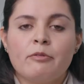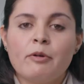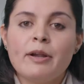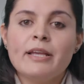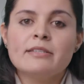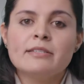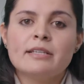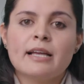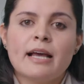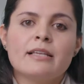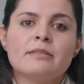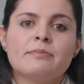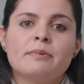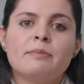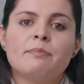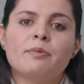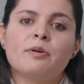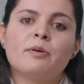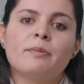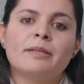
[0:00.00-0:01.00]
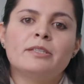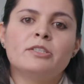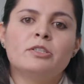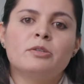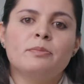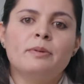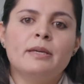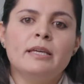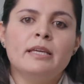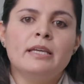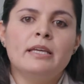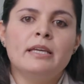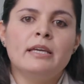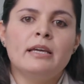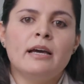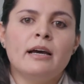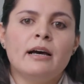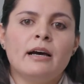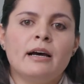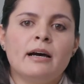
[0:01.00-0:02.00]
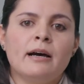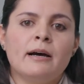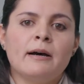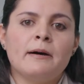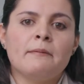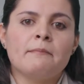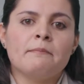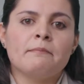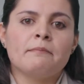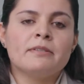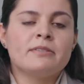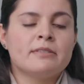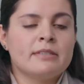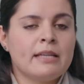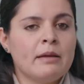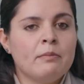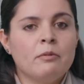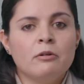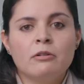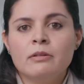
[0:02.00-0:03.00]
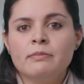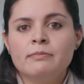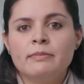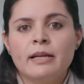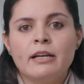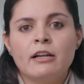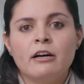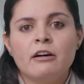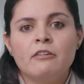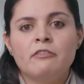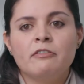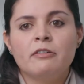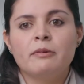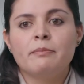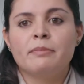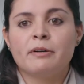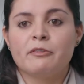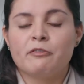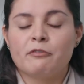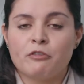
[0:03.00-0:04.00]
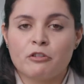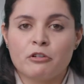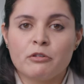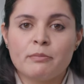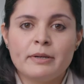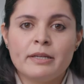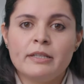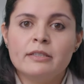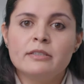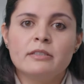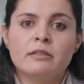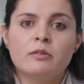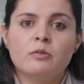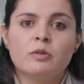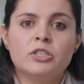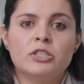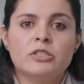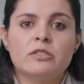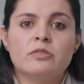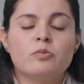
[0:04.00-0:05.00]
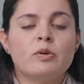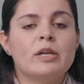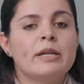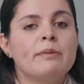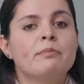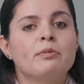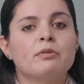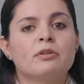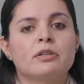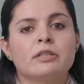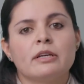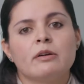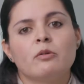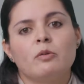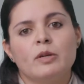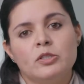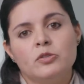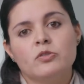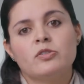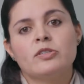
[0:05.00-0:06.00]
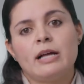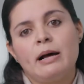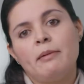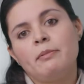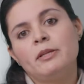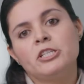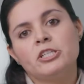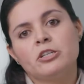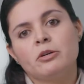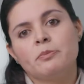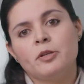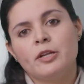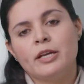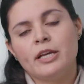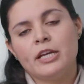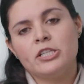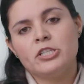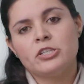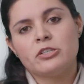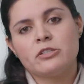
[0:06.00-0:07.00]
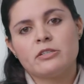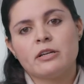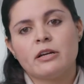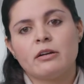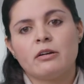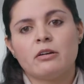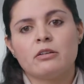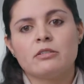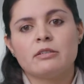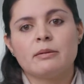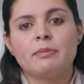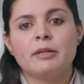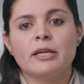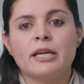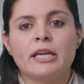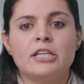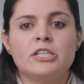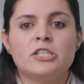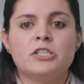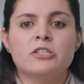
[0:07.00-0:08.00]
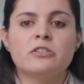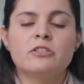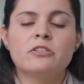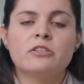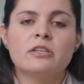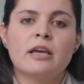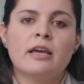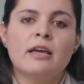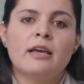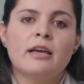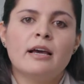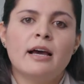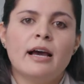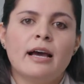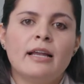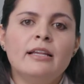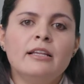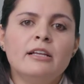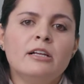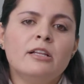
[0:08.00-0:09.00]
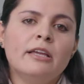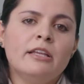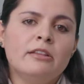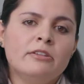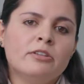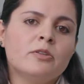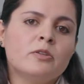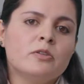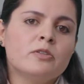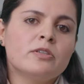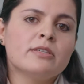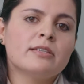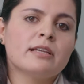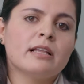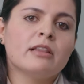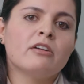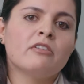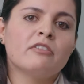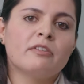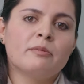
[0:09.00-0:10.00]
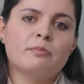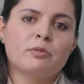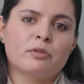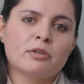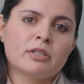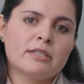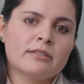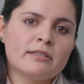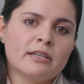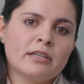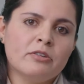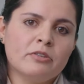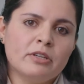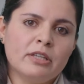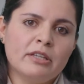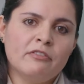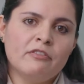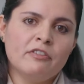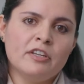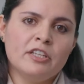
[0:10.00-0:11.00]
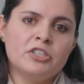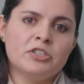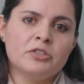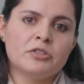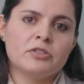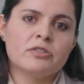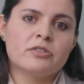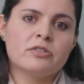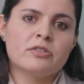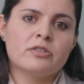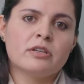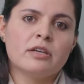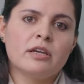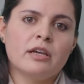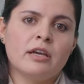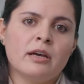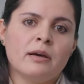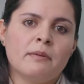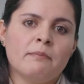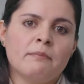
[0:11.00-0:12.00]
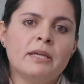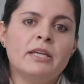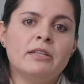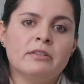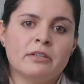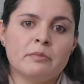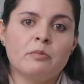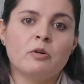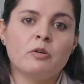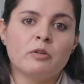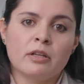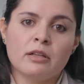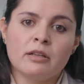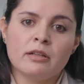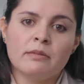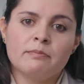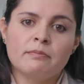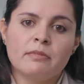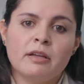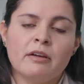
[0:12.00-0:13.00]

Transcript: REST has been proven to be stable enough, performant, which is really important when you establish communications across applications. And it introduces a lot of important security features in their model.